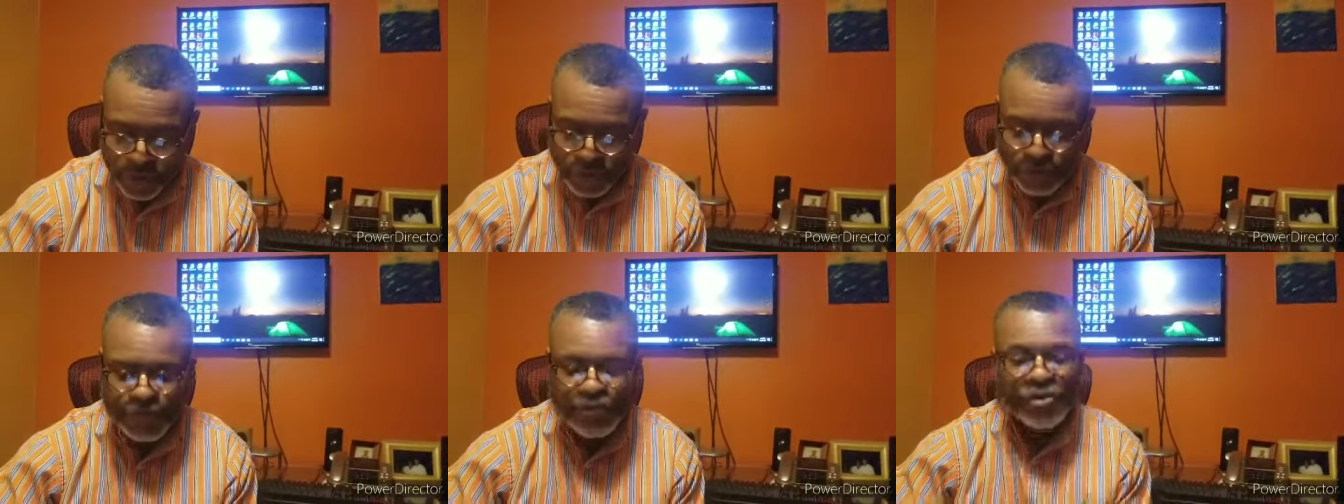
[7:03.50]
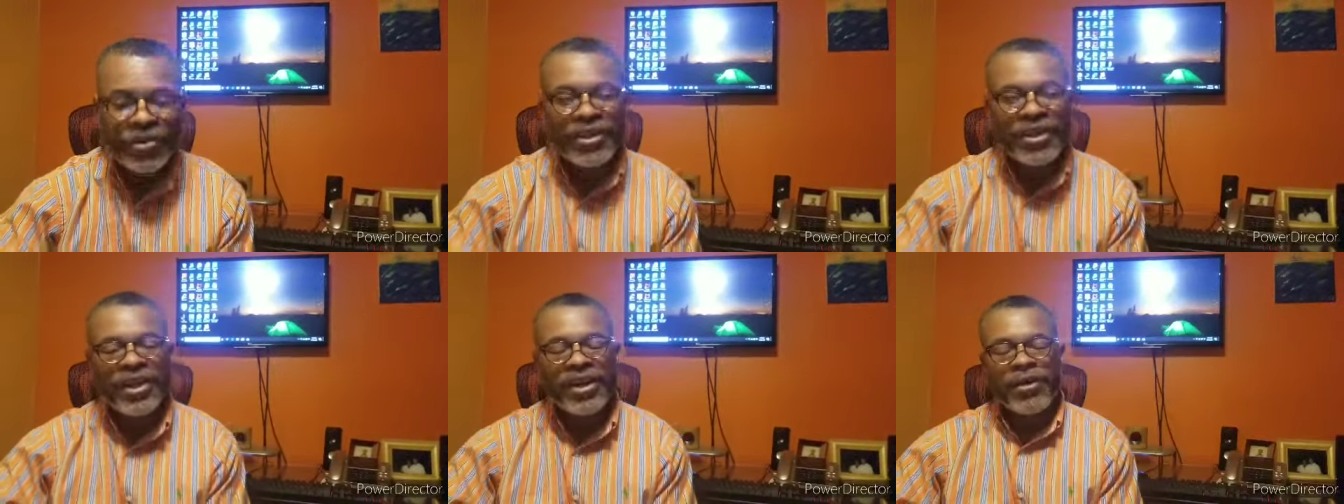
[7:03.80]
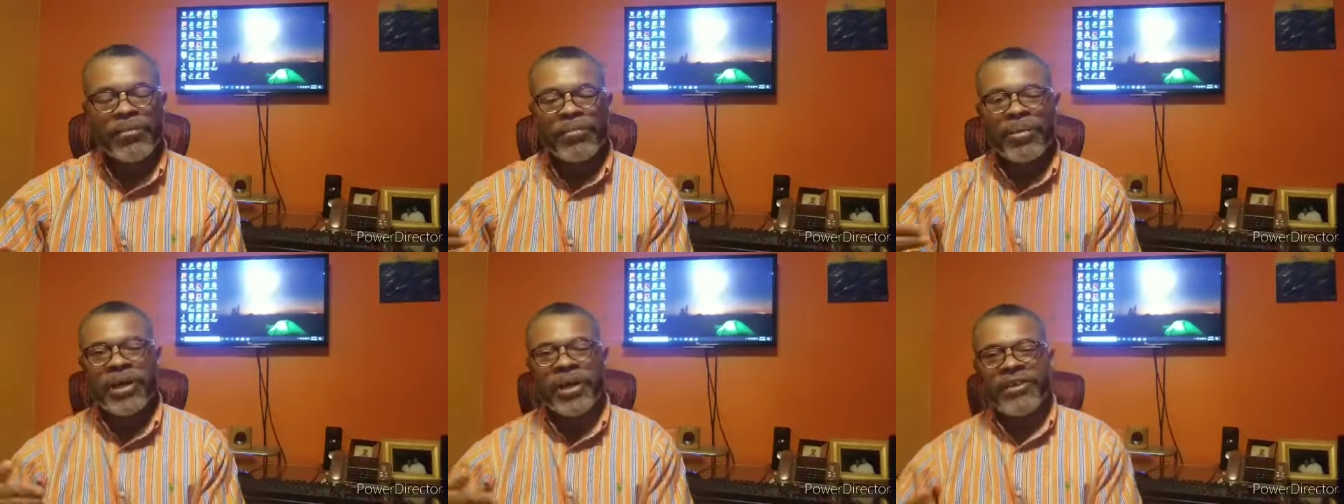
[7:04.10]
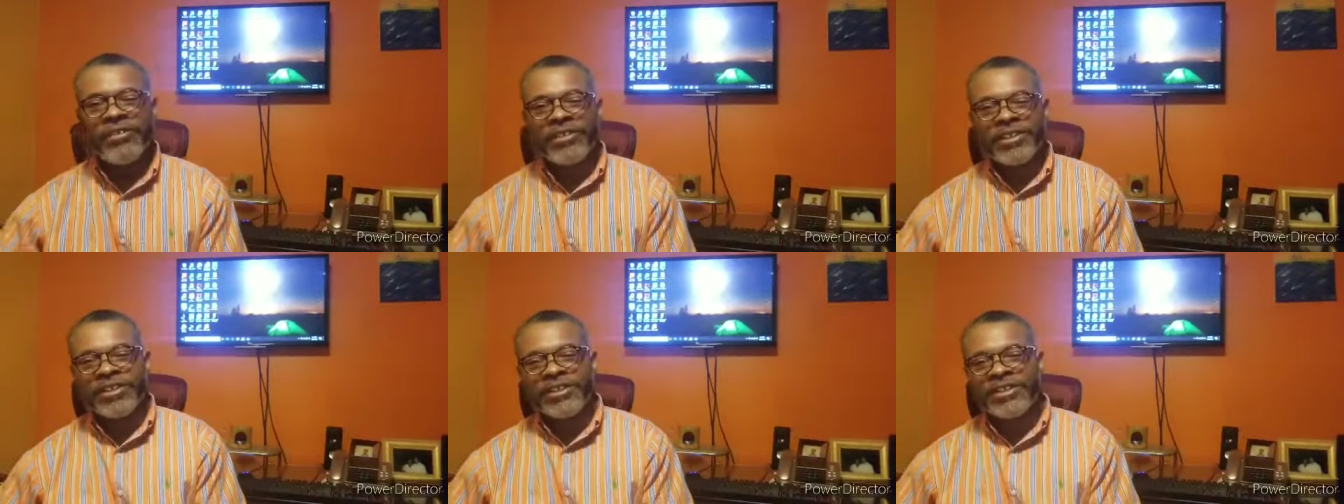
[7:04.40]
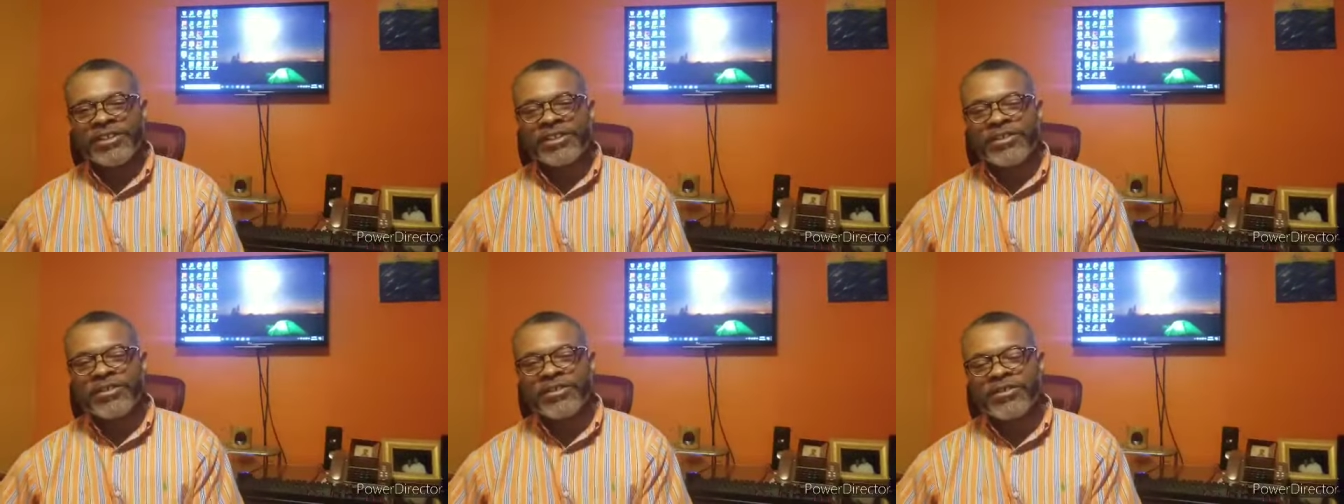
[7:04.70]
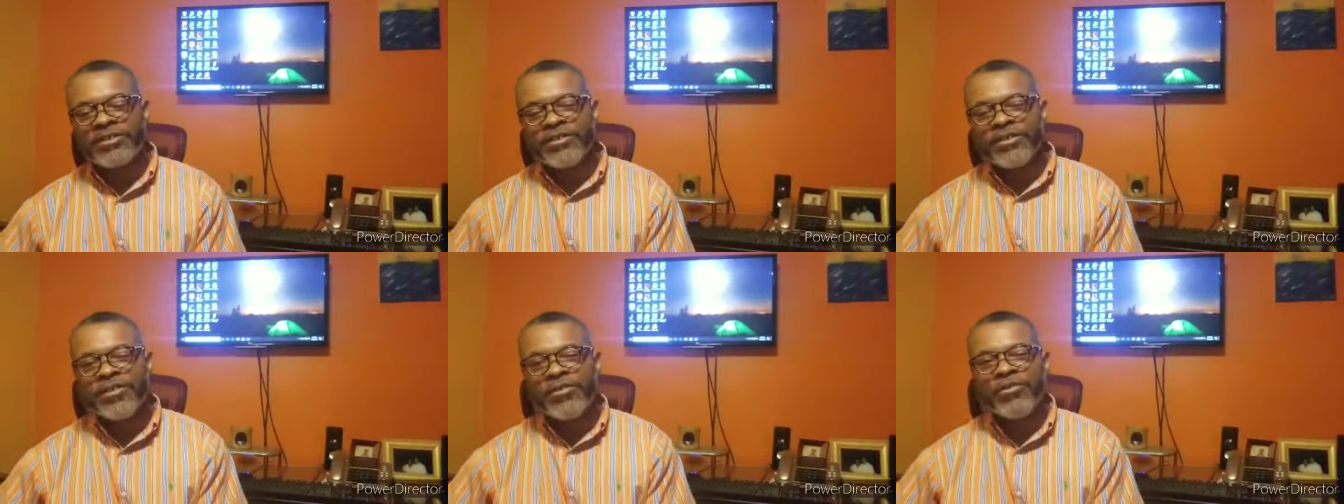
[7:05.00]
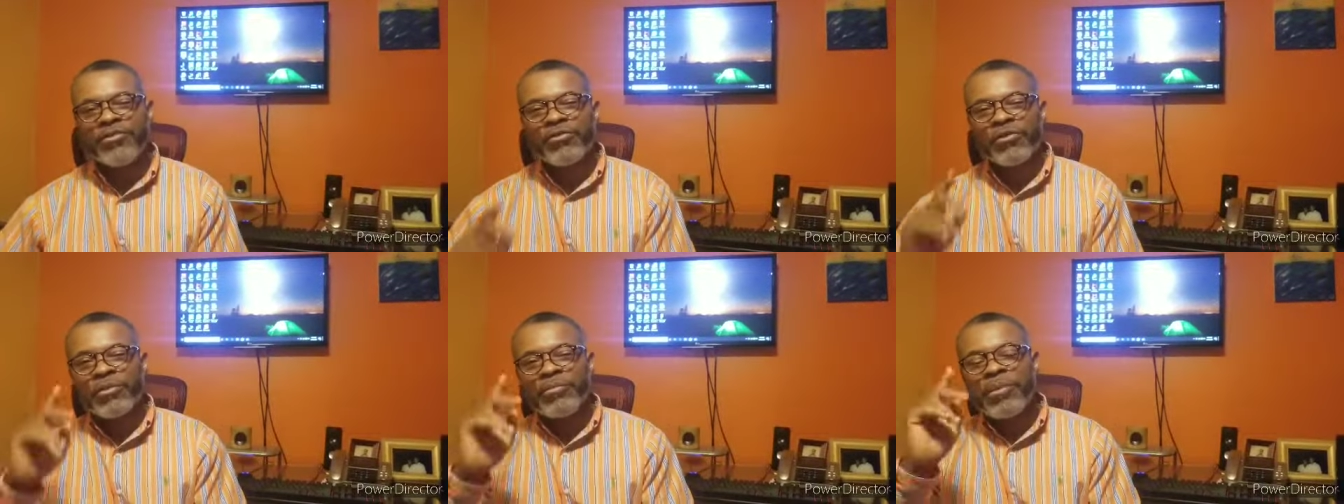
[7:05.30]
for their appearance?
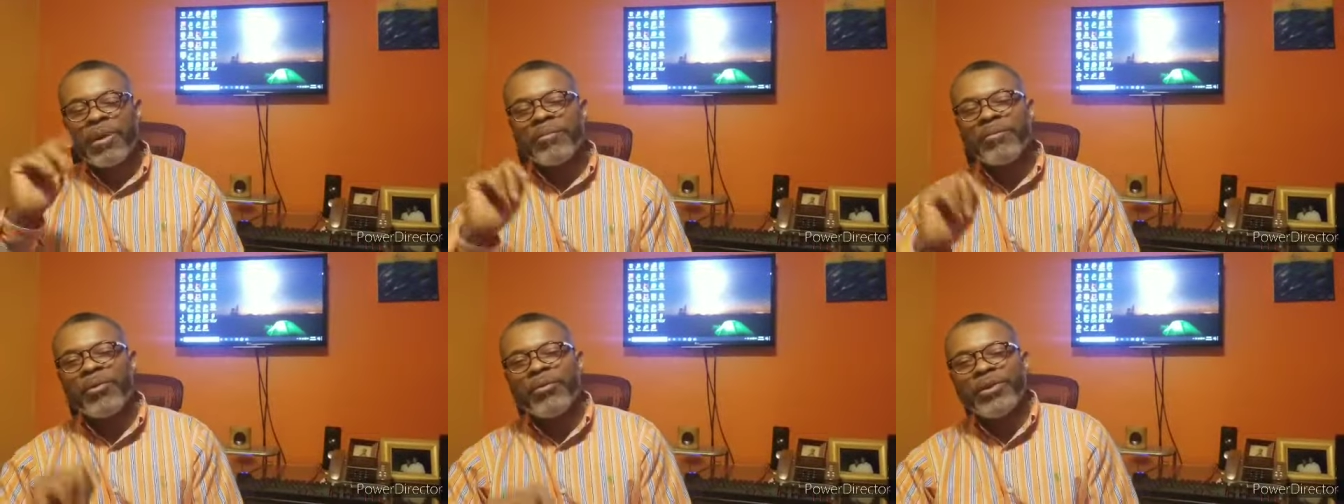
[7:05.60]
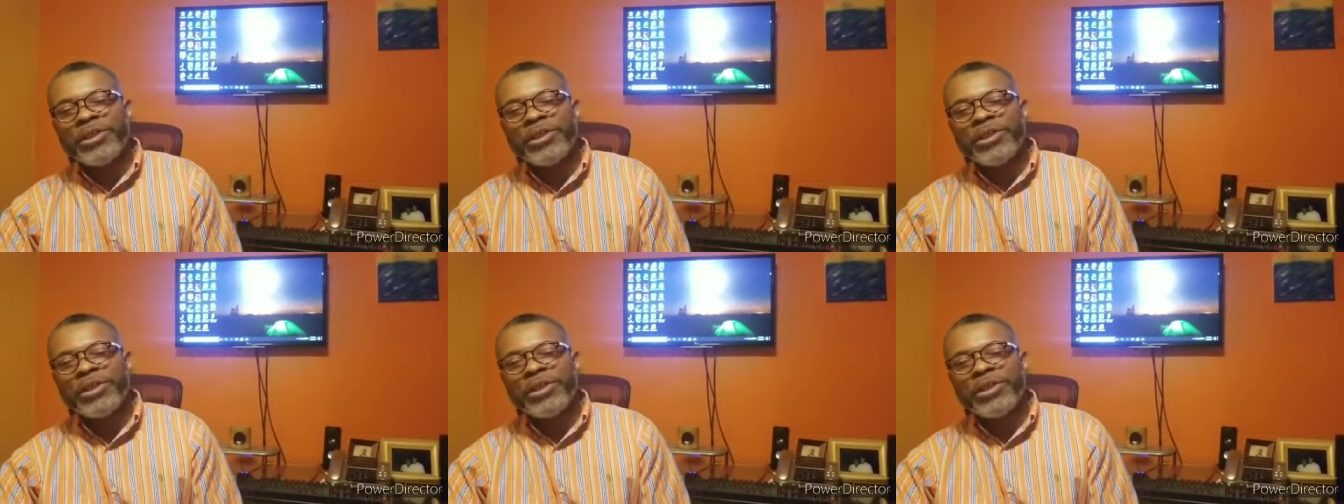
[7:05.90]
Remember,